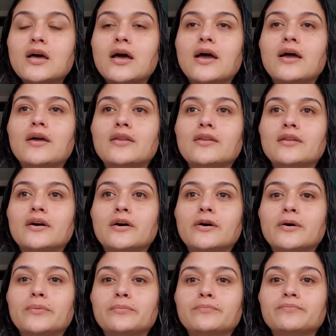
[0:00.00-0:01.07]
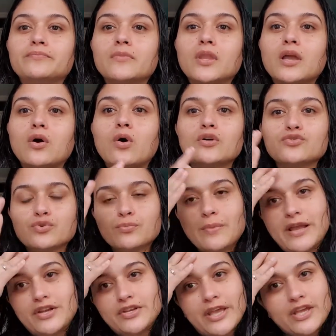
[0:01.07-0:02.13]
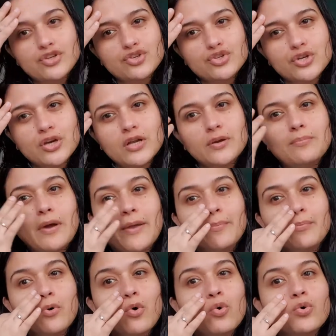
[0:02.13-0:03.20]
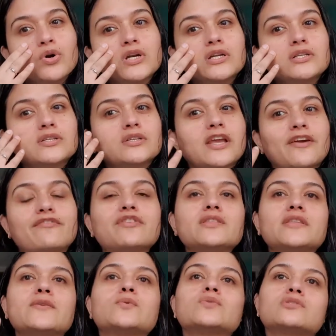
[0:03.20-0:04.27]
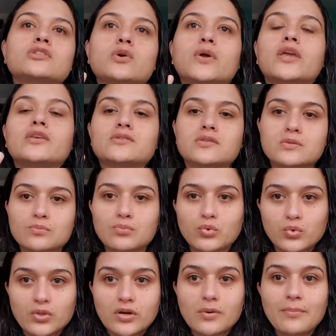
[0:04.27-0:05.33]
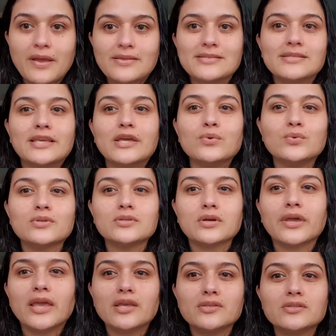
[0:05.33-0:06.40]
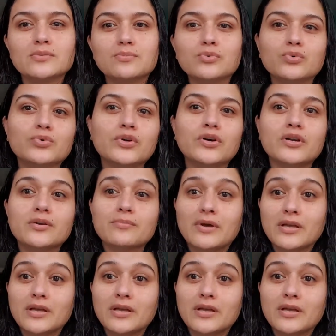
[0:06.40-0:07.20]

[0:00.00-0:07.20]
and um, also my texture, my pores, everything was looking smoother. My skin was looking smoother,